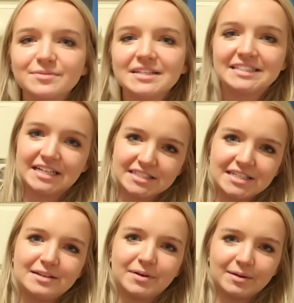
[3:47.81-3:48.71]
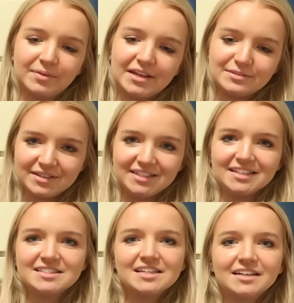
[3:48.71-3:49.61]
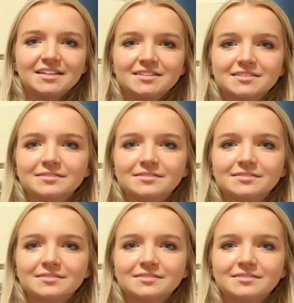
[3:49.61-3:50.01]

when he doesn't eat, but complains when he does eat.